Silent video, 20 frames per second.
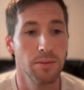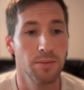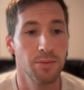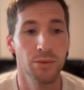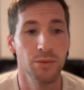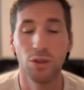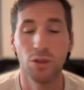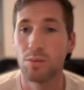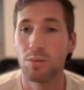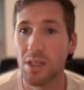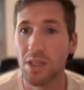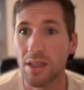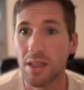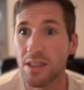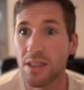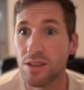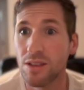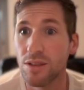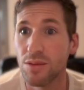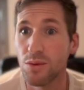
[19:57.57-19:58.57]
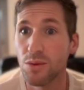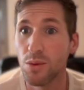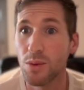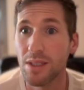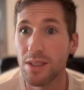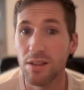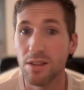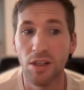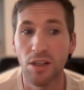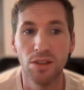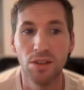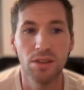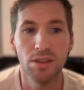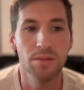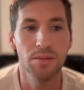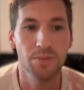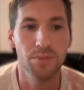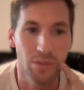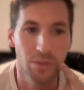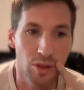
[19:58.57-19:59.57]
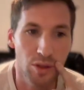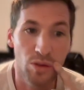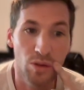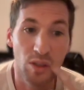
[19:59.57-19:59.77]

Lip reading: should be a list of 20,000. So